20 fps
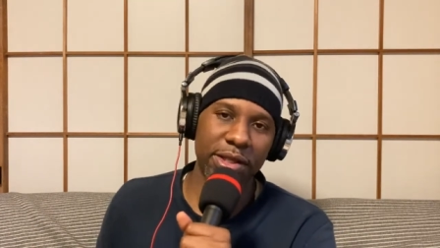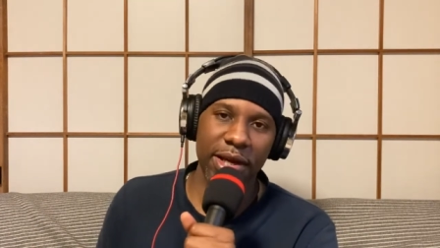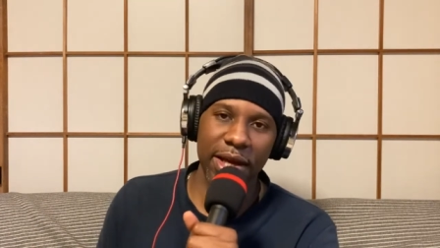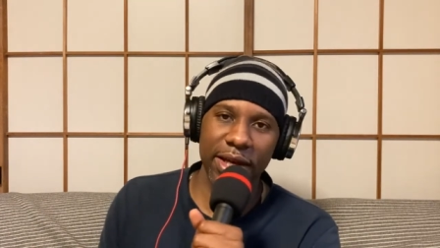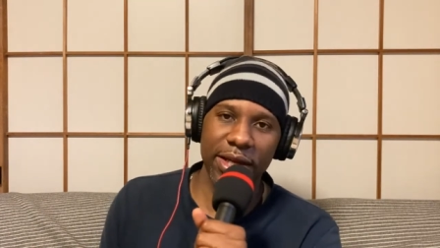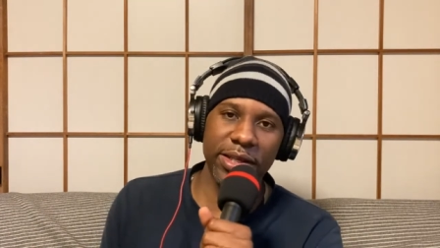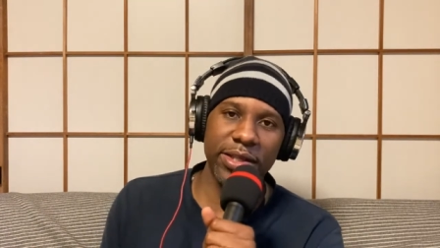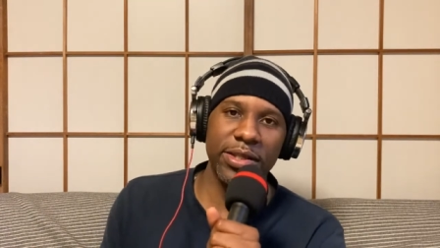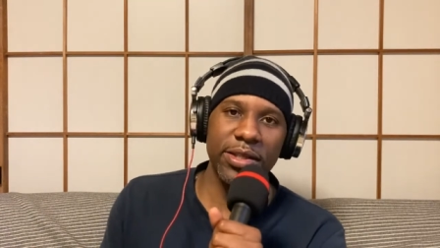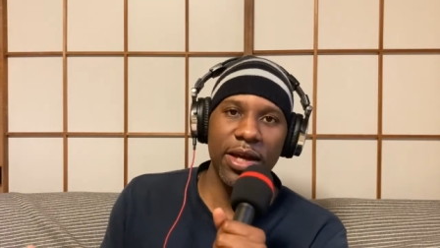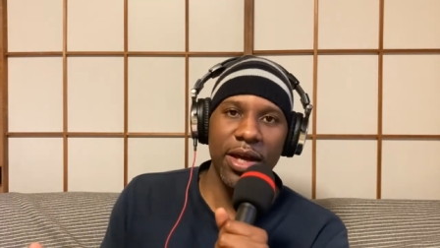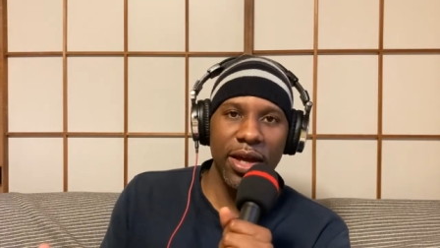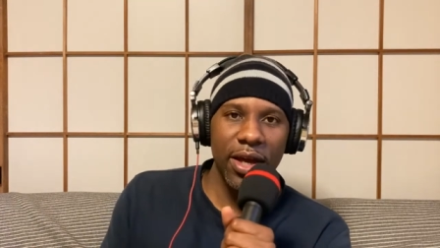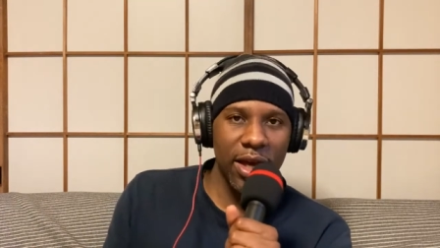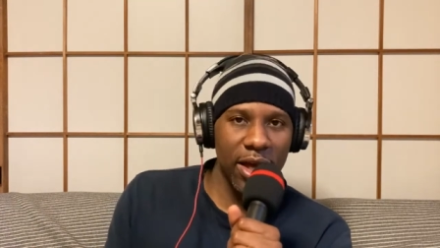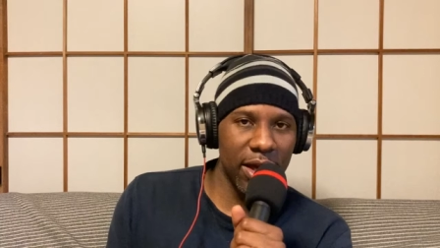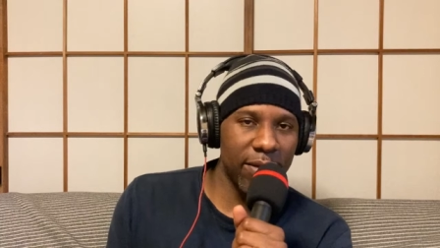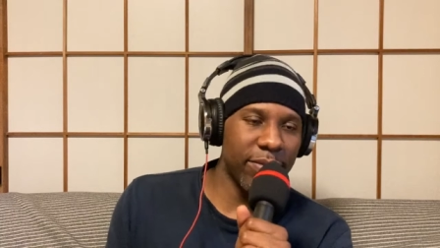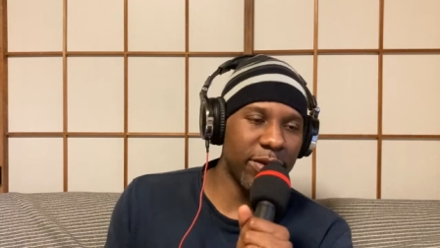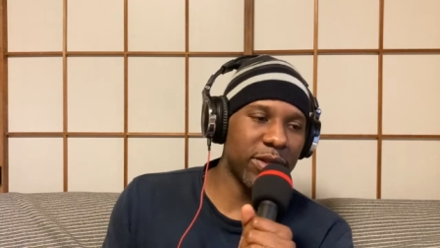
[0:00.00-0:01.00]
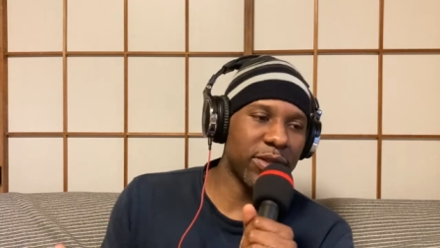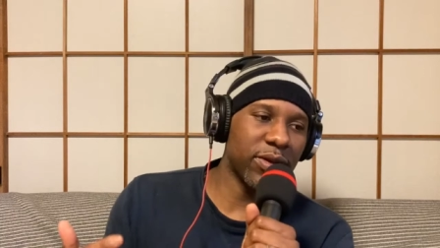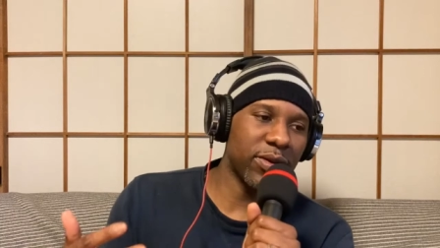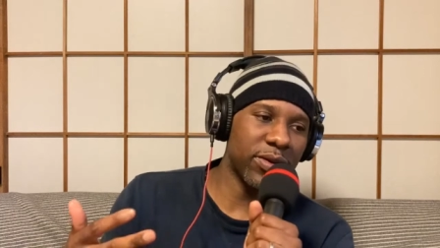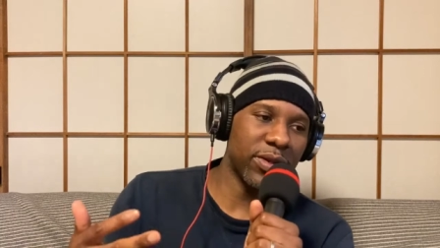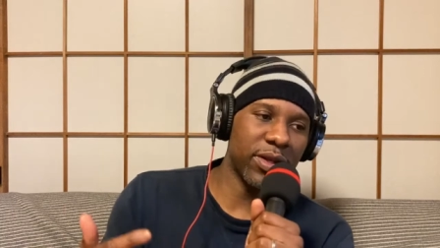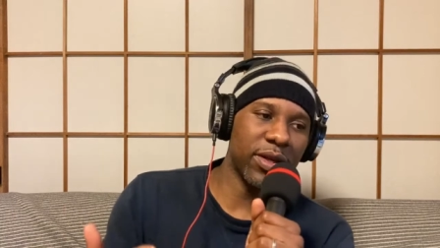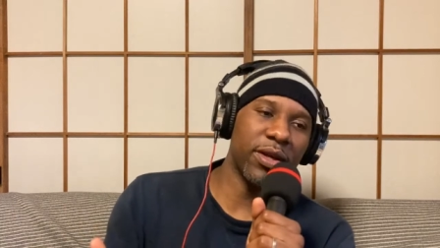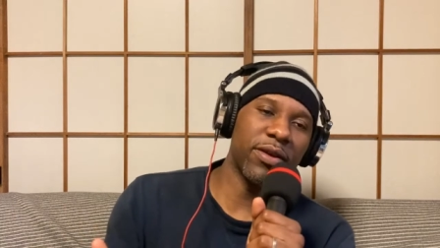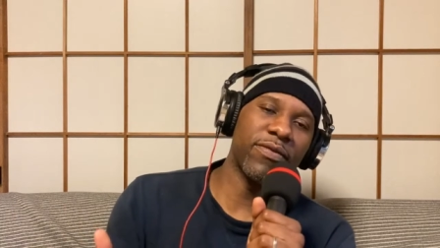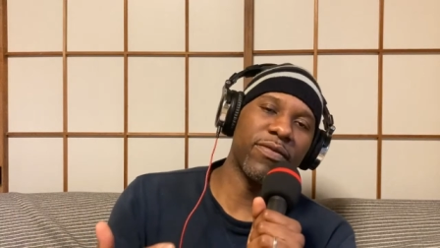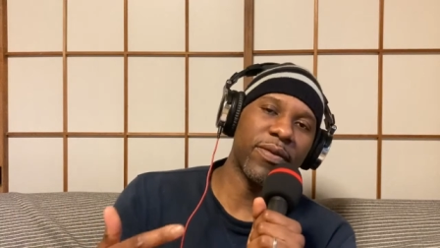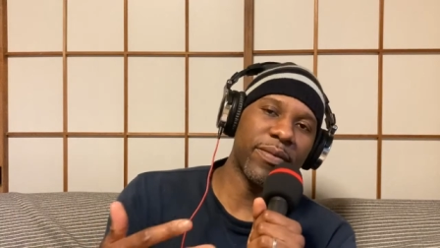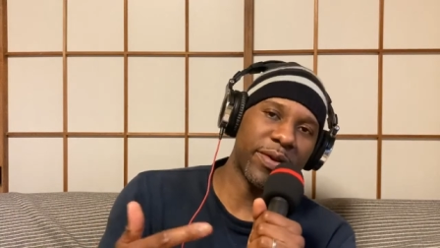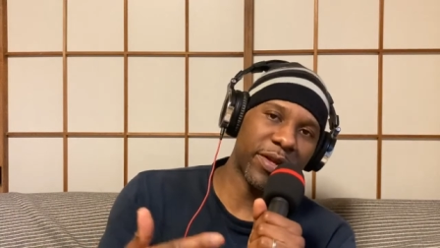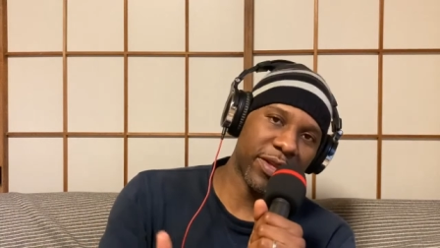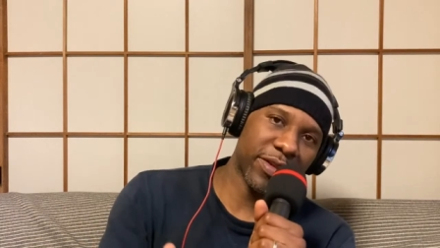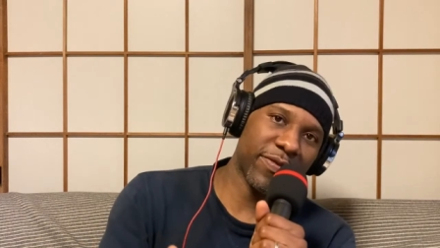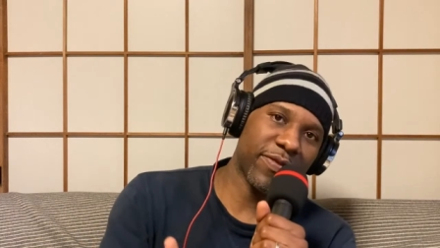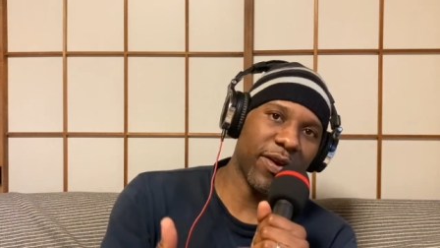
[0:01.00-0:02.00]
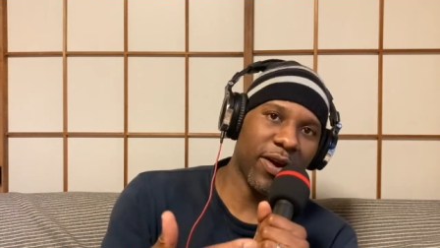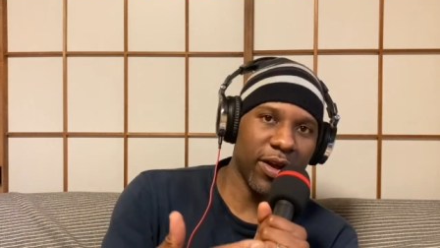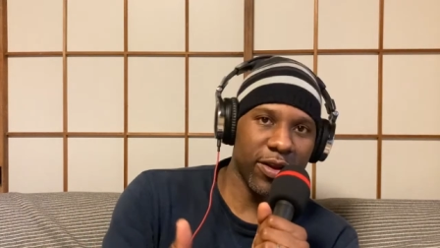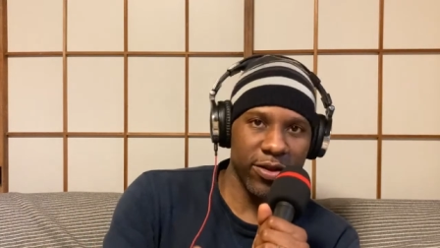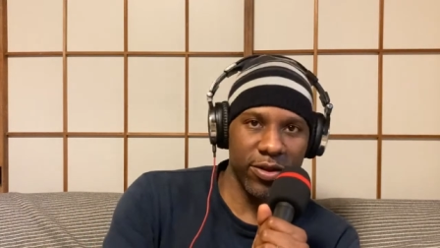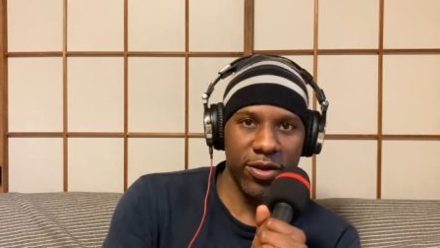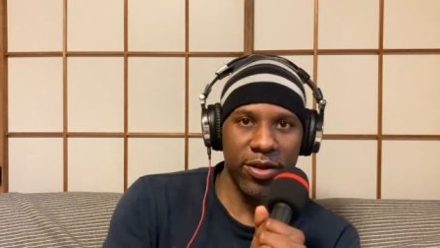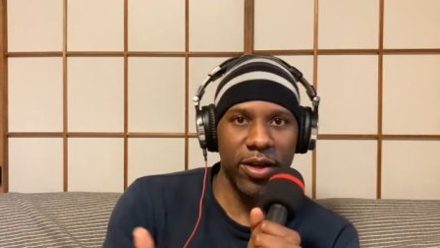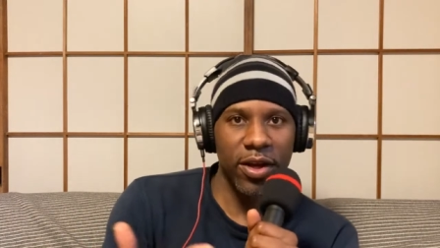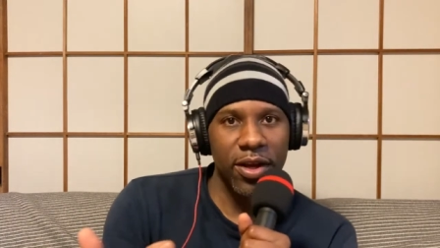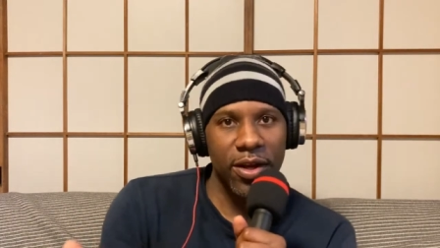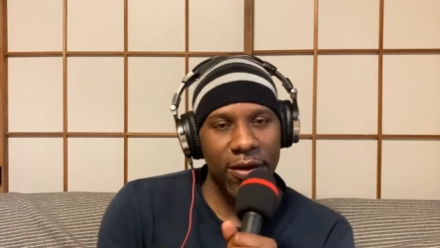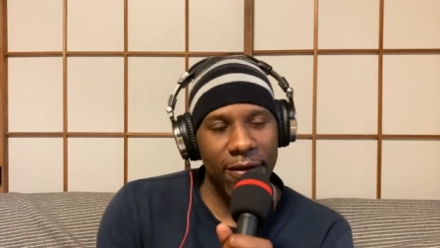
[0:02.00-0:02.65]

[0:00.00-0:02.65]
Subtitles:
as Ebizo did from his father.